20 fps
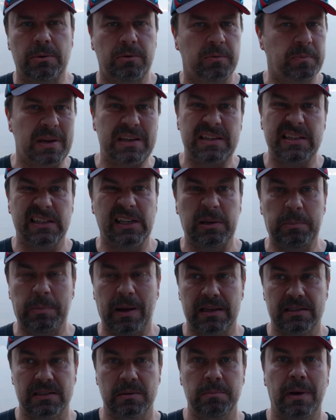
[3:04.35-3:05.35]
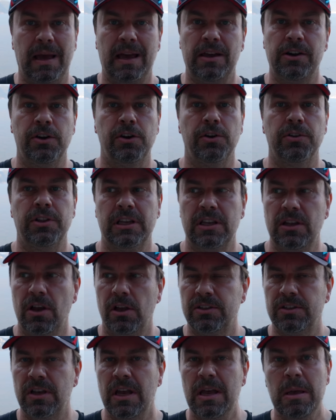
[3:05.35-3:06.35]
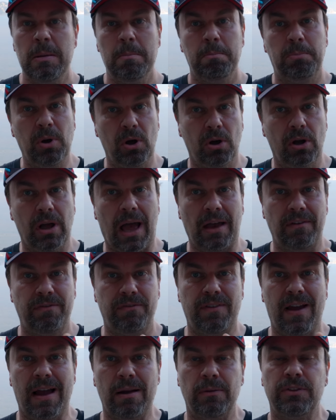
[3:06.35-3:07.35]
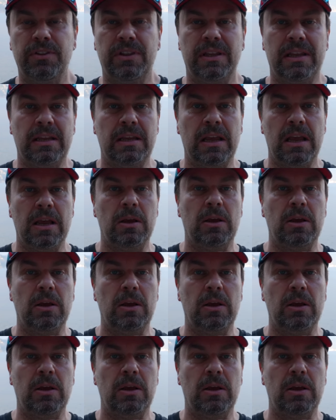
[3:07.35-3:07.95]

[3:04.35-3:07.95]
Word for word: I was basically passing by on another yacht, but I found the